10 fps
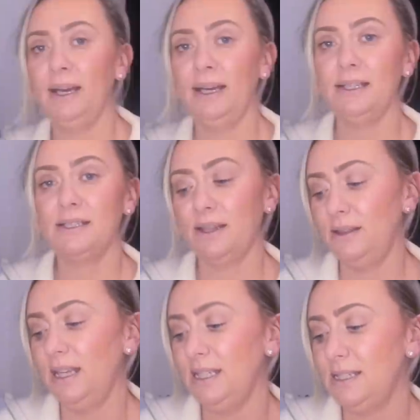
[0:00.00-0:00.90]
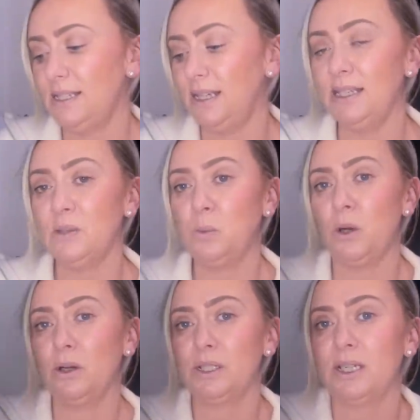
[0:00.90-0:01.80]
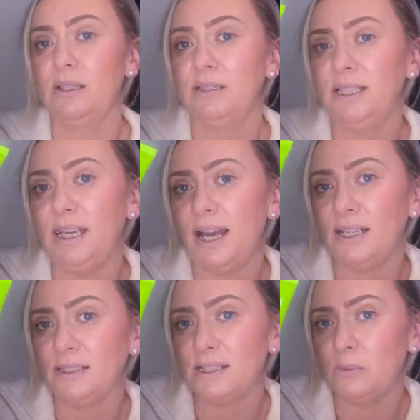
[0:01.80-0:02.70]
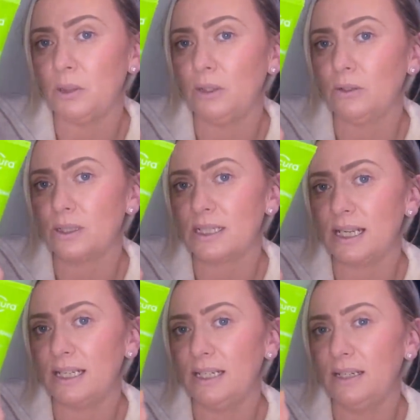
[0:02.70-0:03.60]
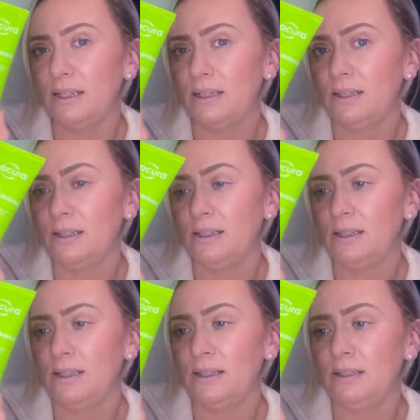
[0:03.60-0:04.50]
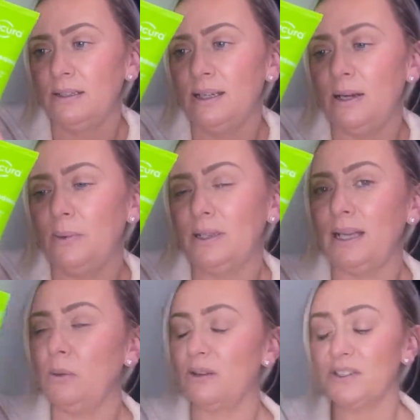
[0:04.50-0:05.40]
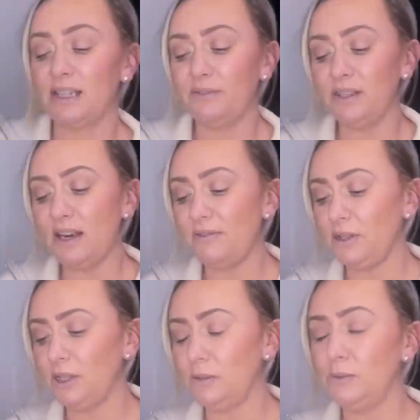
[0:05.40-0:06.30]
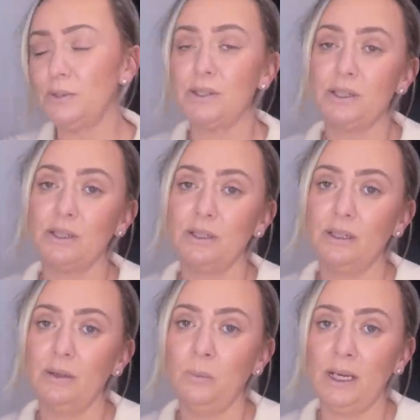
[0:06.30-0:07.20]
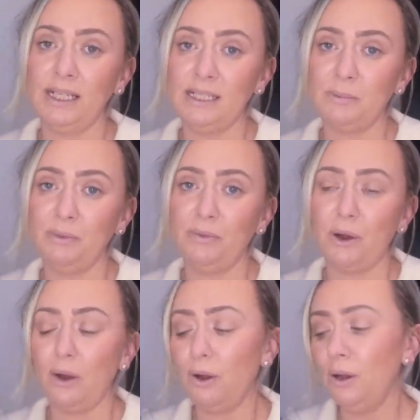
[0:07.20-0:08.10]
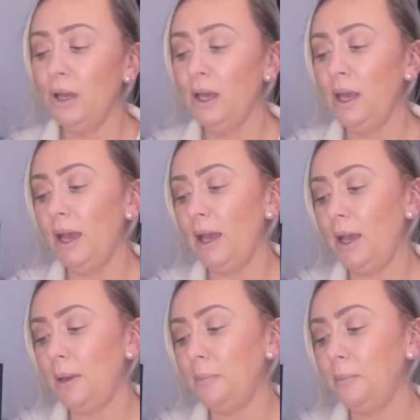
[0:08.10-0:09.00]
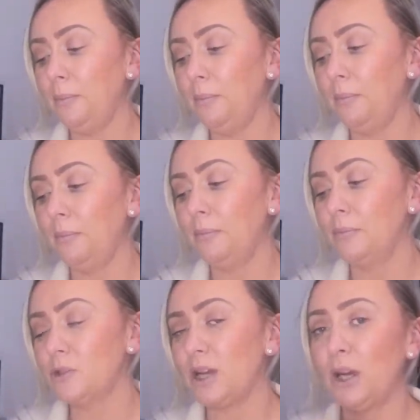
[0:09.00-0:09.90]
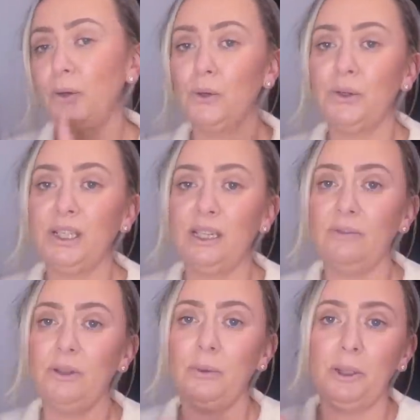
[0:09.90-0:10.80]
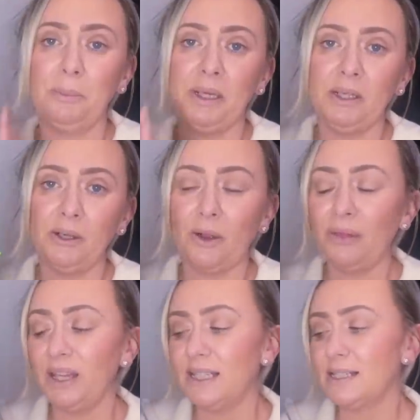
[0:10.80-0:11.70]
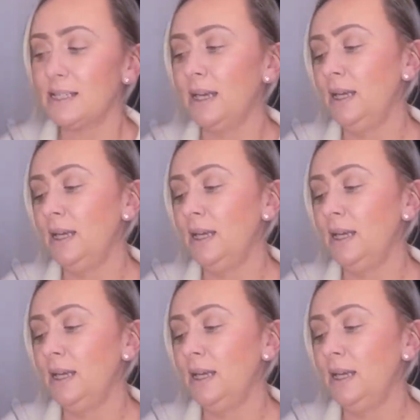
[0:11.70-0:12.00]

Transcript: And this is what the Aldi one looks like. Now, like what I've said, I've never used Weleda before. Um, so I can only give you an opinion on this.